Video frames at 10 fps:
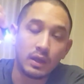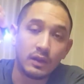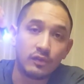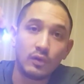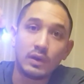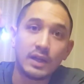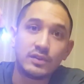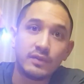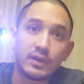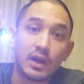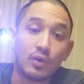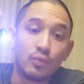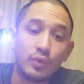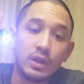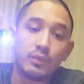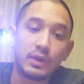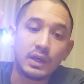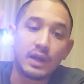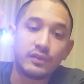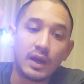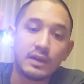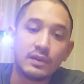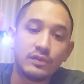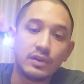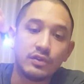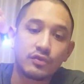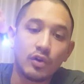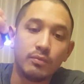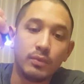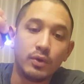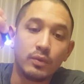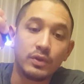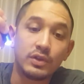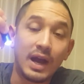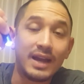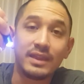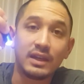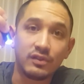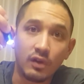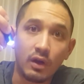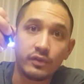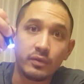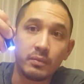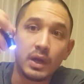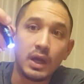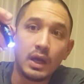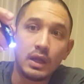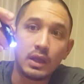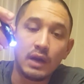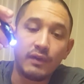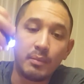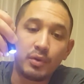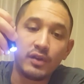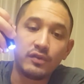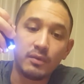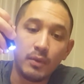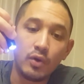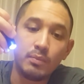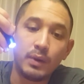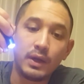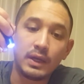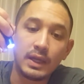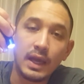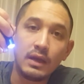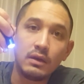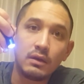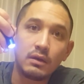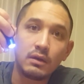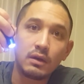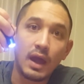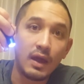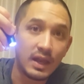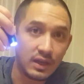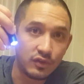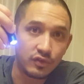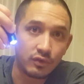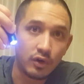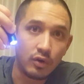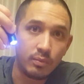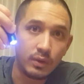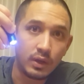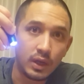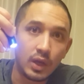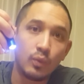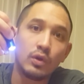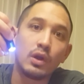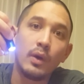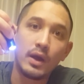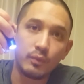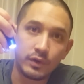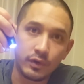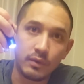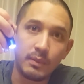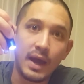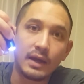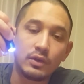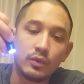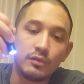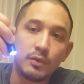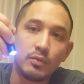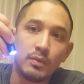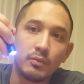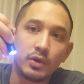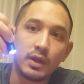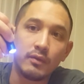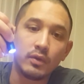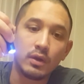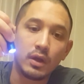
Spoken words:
this little light's even got a really, really nice high intensity strobe mode, which I think is awesome. Then if I press the mode button again, in strobe, it will go ahead and return back to its mode memory level.